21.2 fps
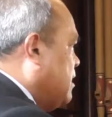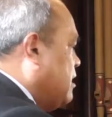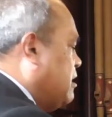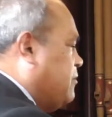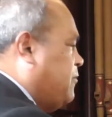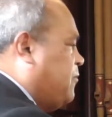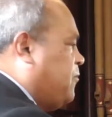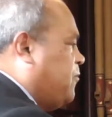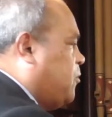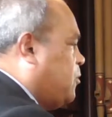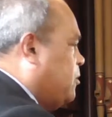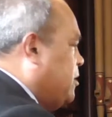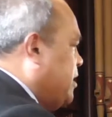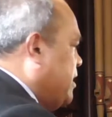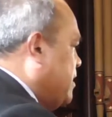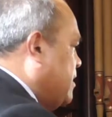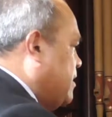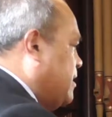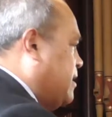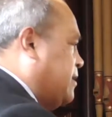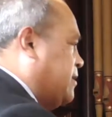I
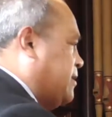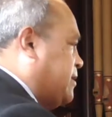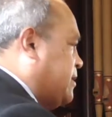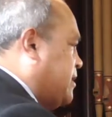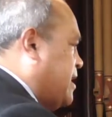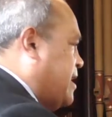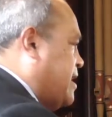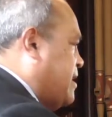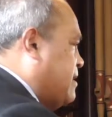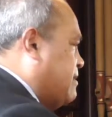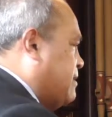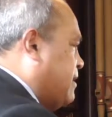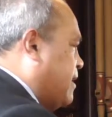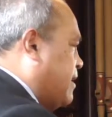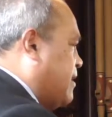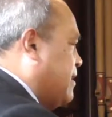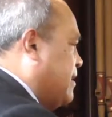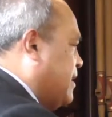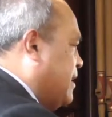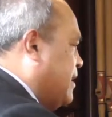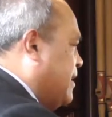fully understand
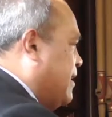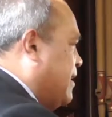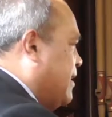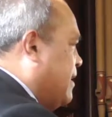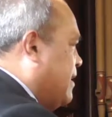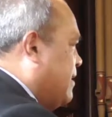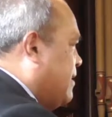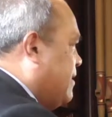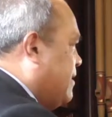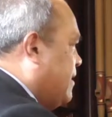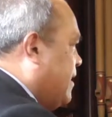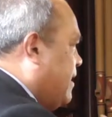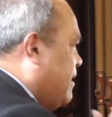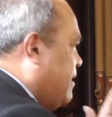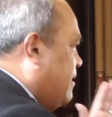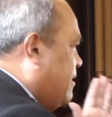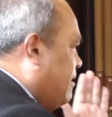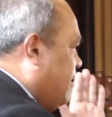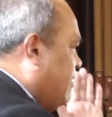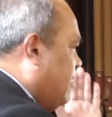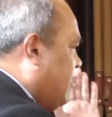
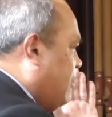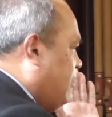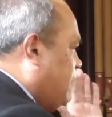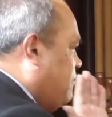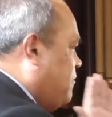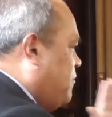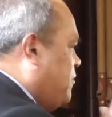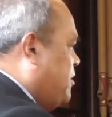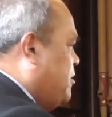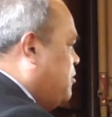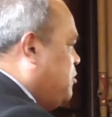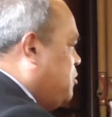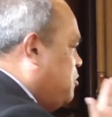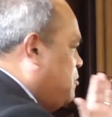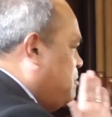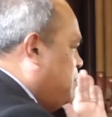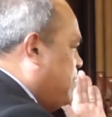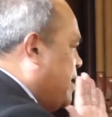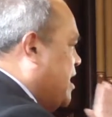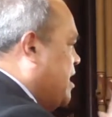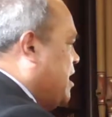that often
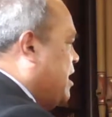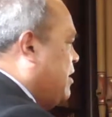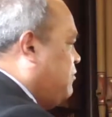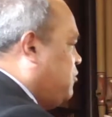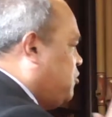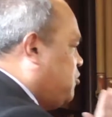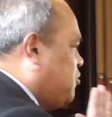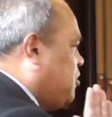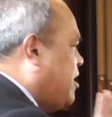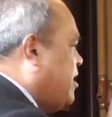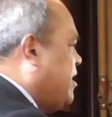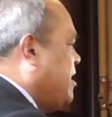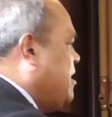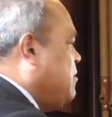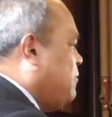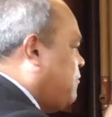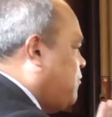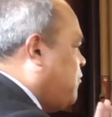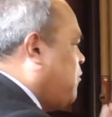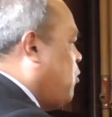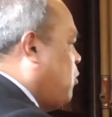you may have signed
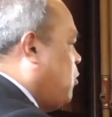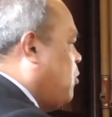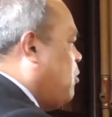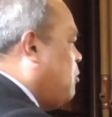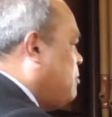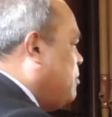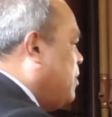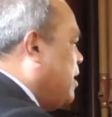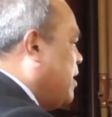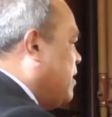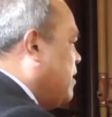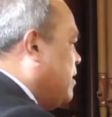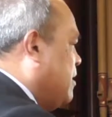a form,